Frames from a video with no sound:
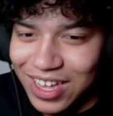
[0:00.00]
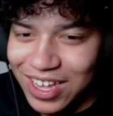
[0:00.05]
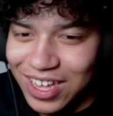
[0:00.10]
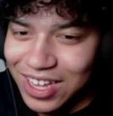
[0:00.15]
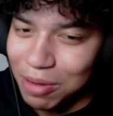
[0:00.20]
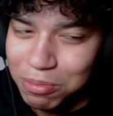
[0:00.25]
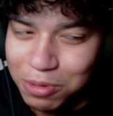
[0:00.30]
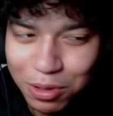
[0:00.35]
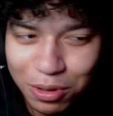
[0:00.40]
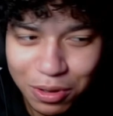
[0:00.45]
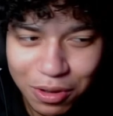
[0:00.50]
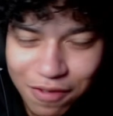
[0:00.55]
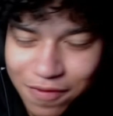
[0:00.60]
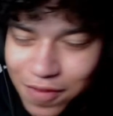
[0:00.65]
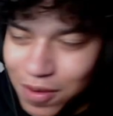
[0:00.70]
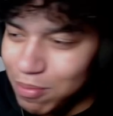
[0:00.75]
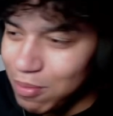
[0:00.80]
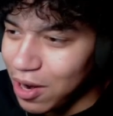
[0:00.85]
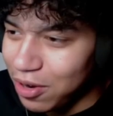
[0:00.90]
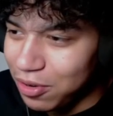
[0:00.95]
W Luffy,
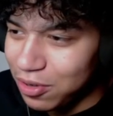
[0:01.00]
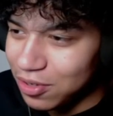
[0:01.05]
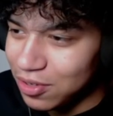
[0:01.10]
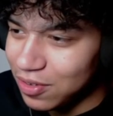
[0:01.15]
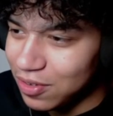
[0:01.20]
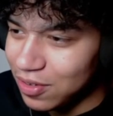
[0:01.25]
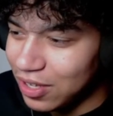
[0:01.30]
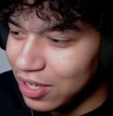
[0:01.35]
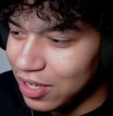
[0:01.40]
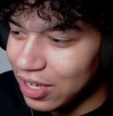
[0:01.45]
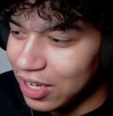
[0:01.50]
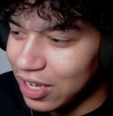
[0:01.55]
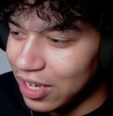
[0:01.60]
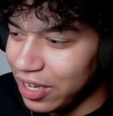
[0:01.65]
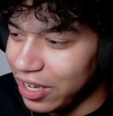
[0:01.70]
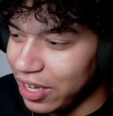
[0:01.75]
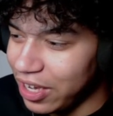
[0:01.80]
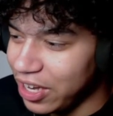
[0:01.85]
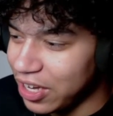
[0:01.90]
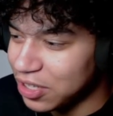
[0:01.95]
bro.
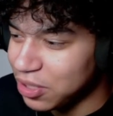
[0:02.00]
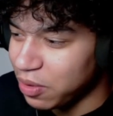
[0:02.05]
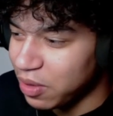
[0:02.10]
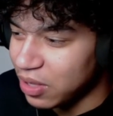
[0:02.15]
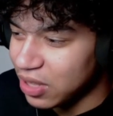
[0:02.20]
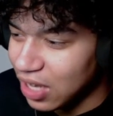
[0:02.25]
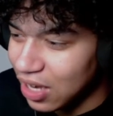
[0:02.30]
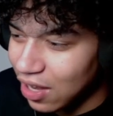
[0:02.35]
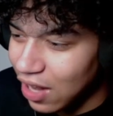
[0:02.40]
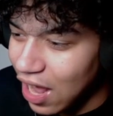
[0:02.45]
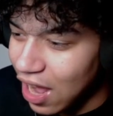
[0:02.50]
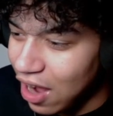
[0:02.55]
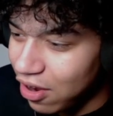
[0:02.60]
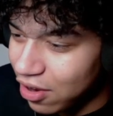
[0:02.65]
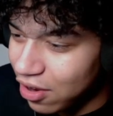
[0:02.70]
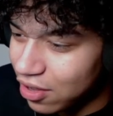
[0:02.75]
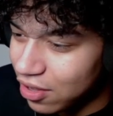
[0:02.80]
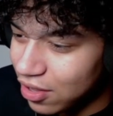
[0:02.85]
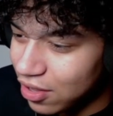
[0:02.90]
He doesn't want the clout.